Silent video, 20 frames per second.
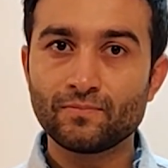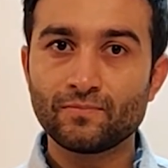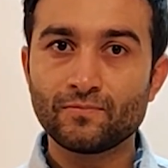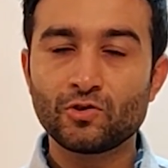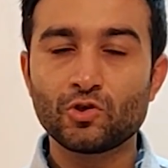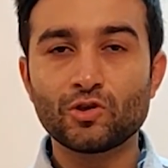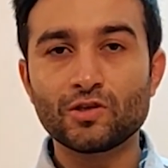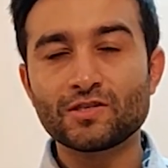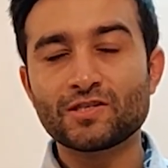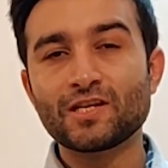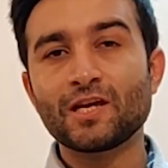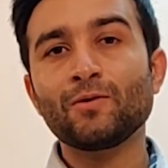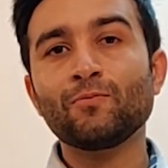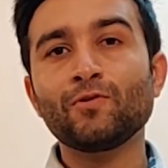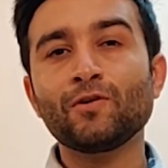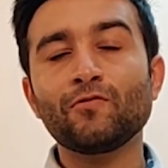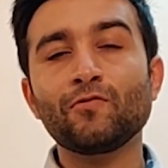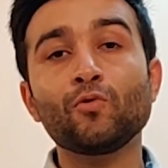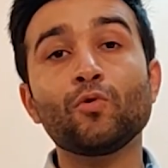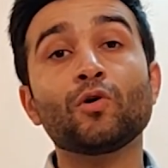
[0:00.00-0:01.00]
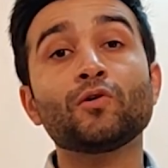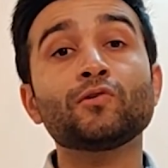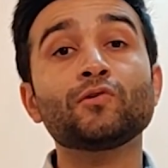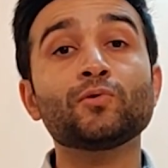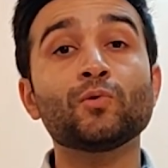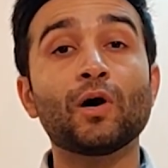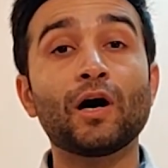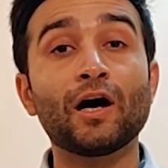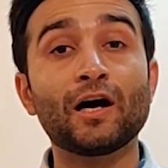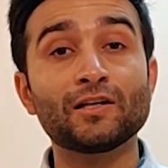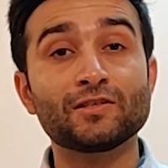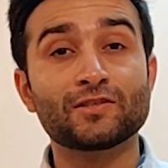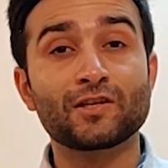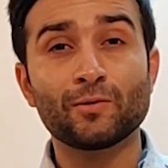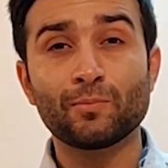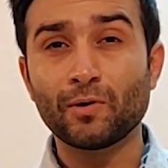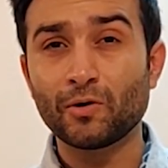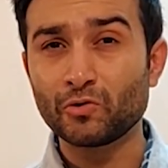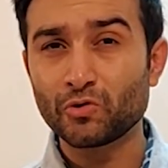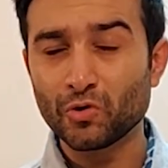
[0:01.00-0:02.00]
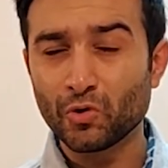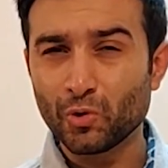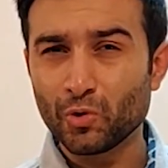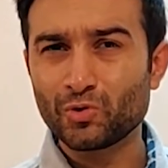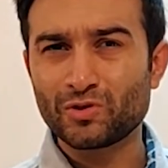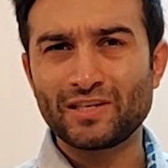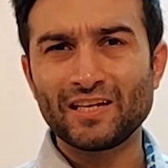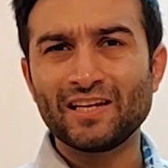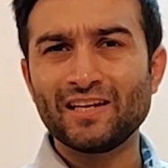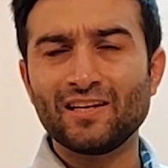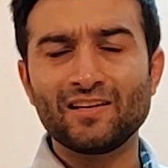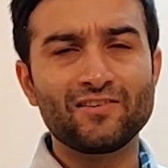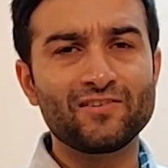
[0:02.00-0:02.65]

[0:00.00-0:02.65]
So the same way if you want to ask about hotel,